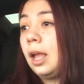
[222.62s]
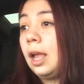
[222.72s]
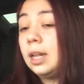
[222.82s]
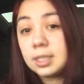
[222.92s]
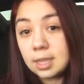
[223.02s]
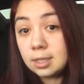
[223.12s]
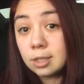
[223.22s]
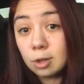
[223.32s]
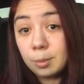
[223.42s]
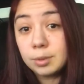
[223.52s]
in a sense,
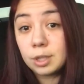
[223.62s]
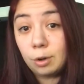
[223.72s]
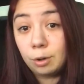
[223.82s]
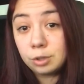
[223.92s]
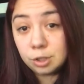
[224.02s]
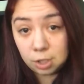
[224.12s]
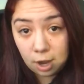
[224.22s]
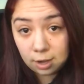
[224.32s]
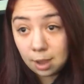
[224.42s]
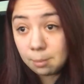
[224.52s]
it's almost a culture
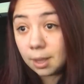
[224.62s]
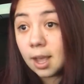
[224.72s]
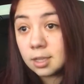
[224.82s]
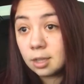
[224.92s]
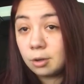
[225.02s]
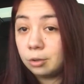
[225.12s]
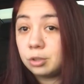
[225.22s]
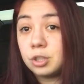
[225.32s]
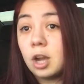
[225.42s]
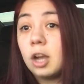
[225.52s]
shock. And because of the
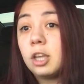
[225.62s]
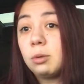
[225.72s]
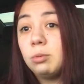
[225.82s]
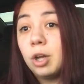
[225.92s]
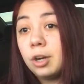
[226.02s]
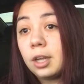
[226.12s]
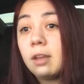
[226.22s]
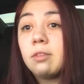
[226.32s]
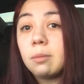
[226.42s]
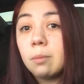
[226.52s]
culture shock, you learn
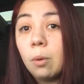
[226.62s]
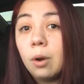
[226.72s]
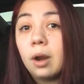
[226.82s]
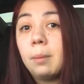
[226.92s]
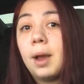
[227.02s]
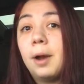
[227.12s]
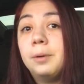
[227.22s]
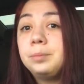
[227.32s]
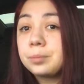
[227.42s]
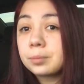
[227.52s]
even more
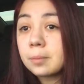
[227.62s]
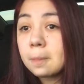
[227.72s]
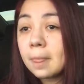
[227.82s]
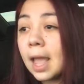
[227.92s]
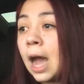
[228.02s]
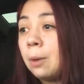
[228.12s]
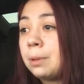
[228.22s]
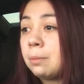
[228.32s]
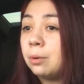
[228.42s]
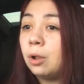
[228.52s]
about how
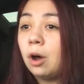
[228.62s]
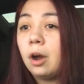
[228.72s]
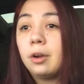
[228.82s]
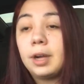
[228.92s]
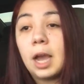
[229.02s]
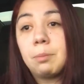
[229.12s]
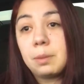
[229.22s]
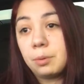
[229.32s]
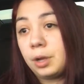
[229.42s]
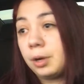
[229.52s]
people are and how
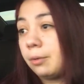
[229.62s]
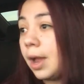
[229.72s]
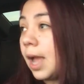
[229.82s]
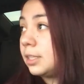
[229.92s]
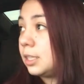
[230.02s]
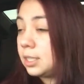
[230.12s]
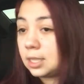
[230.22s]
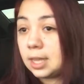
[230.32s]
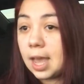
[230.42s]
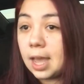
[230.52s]
people interact and this
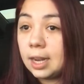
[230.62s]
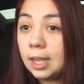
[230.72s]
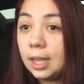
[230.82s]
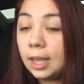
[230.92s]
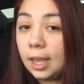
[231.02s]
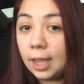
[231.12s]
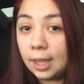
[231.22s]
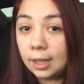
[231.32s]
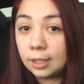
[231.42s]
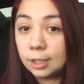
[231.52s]
and that.
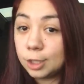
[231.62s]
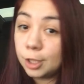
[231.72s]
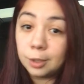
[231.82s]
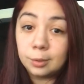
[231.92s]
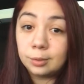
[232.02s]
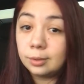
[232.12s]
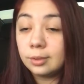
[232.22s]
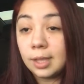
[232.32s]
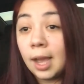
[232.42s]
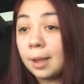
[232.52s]
And so,
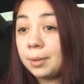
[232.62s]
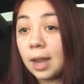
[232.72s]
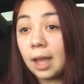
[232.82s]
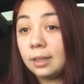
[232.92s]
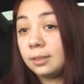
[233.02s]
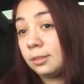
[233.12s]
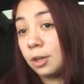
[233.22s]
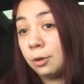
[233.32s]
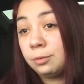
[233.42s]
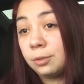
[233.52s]
yeah, I mean, I
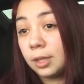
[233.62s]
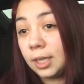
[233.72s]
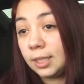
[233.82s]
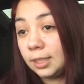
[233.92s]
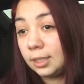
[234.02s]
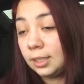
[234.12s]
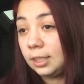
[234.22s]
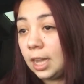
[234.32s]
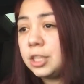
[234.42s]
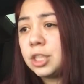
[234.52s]
go for it.
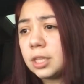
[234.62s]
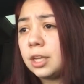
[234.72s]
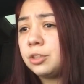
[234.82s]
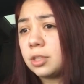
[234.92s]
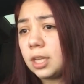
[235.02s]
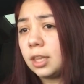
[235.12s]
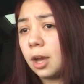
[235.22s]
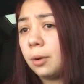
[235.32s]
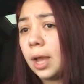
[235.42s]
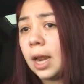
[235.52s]
It's just interesting
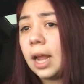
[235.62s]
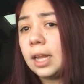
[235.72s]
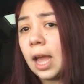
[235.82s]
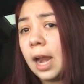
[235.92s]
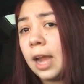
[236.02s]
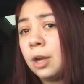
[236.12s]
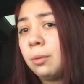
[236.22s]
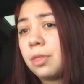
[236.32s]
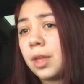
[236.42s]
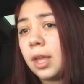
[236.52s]
though. And I
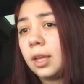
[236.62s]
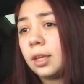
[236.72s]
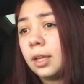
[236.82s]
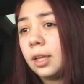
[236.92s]
don't think